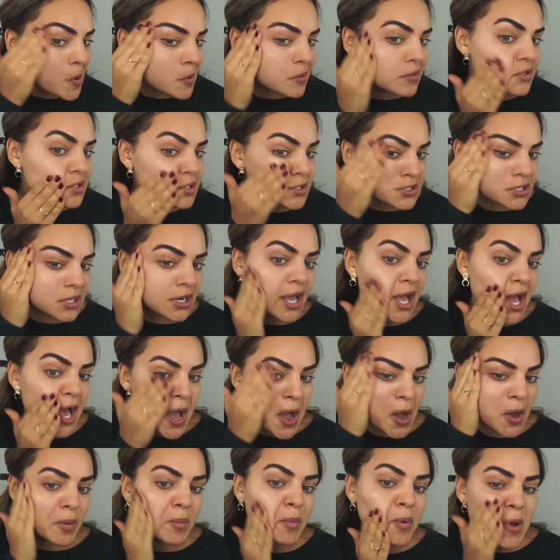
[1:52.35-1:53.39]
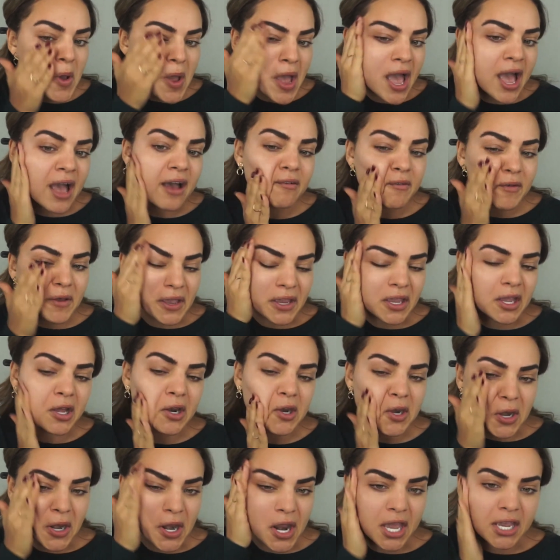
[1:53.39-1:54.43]
This is gonna help have like a
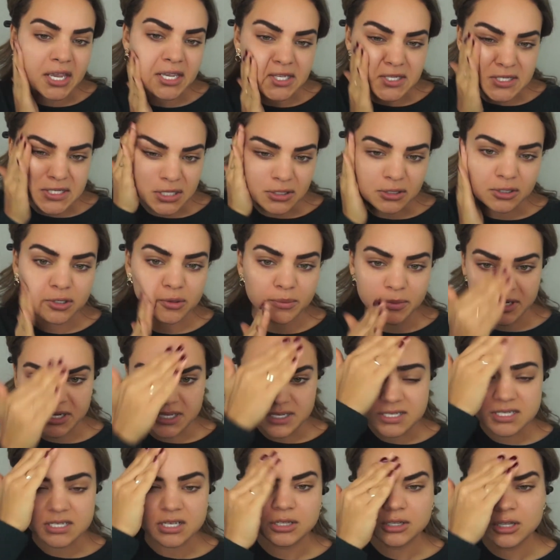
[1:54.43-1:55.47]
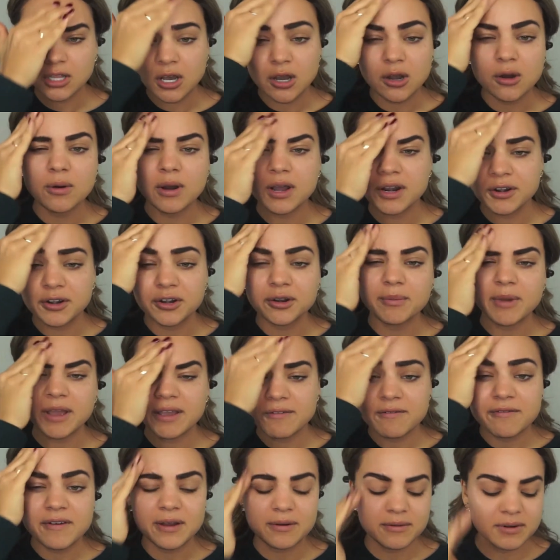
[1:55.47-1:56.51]
nice luminous glow under
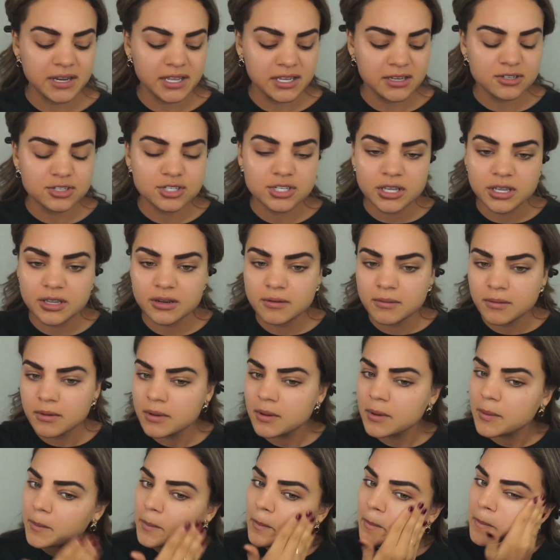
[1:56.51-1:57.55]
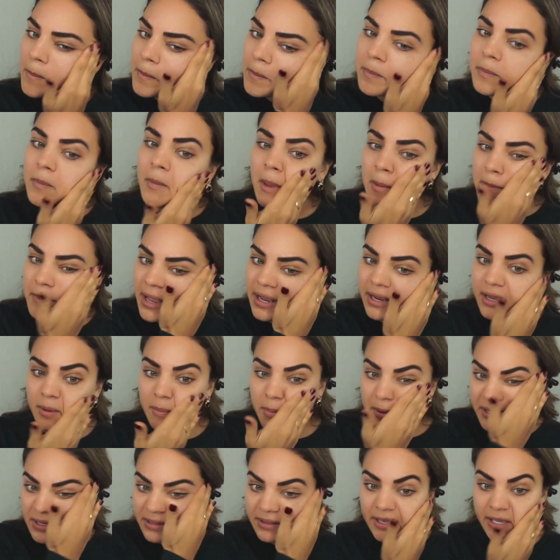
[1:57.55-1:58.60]
my foundation. I'm not gonna
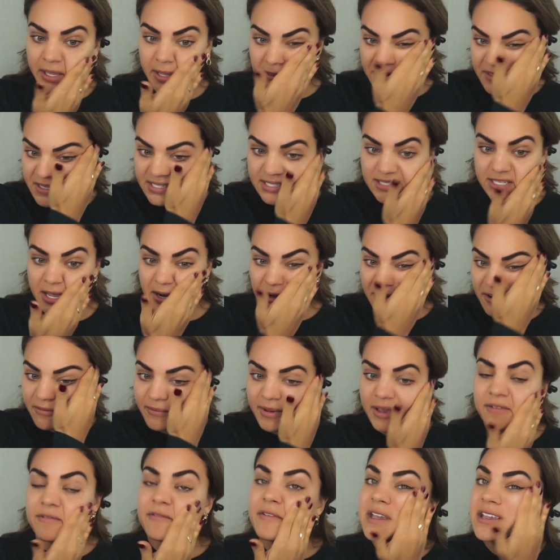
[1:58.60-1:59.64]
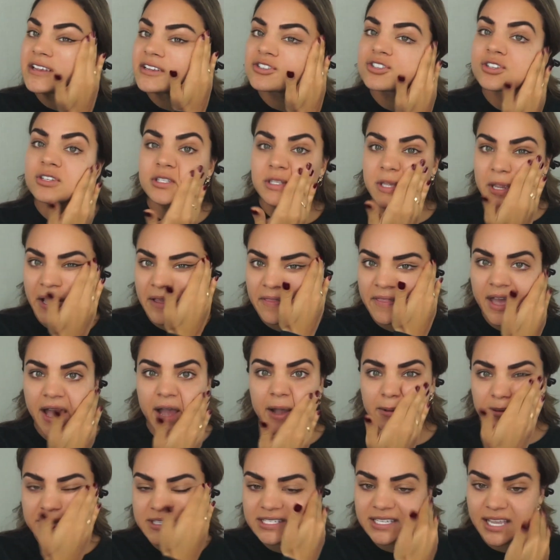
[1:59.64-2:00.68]
put it like in the center of my face, just like on the
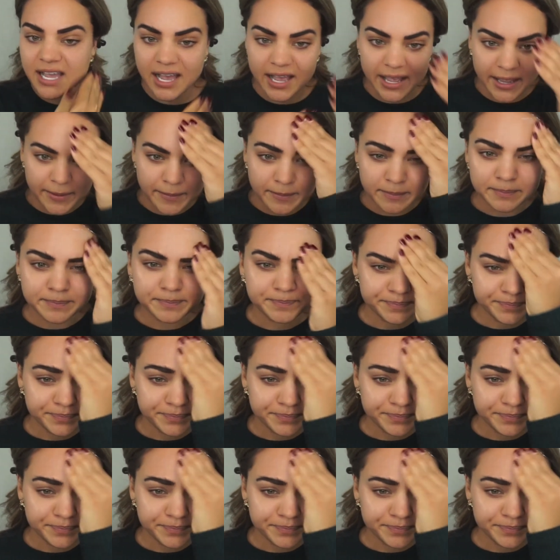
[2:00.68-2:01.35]
outside.